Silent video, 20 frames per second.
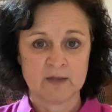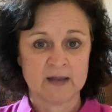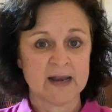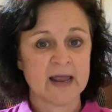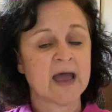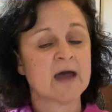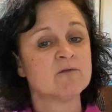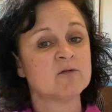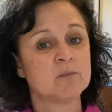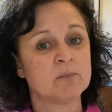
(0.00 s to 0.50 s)
that
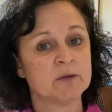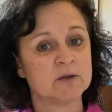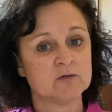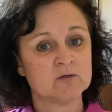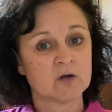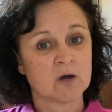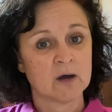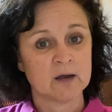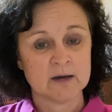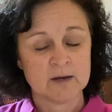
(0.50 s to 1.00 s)
haven't been
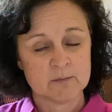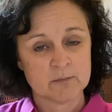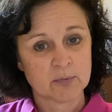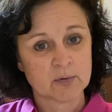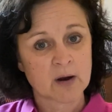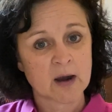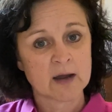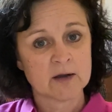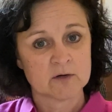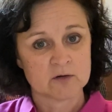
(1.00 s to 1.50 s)
taught in
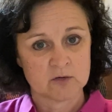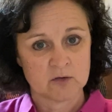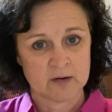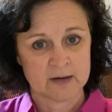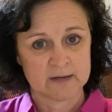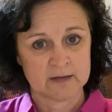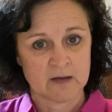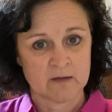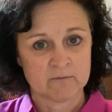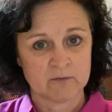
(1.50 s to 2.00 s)
prior
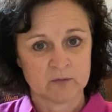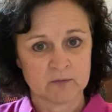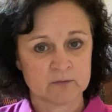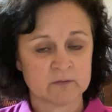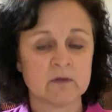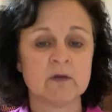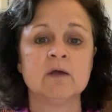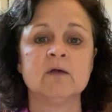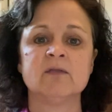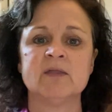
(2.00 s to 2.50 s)
grade
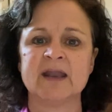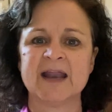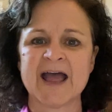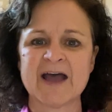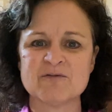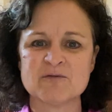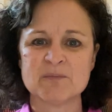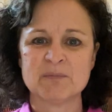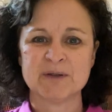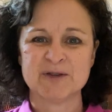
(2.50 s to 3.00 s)
levels, that
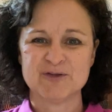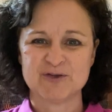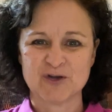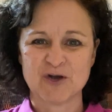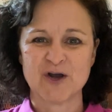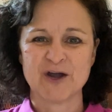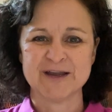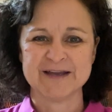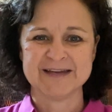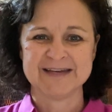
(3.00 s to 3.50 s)
haven't been
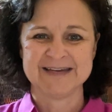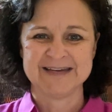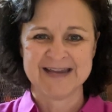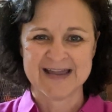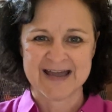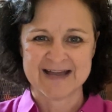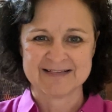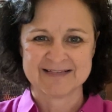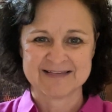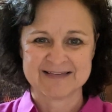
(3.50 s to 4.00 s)
taught
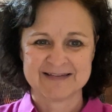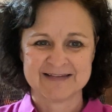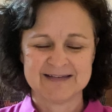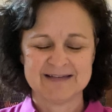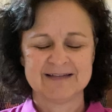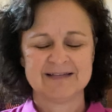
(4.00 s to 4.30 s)
yet.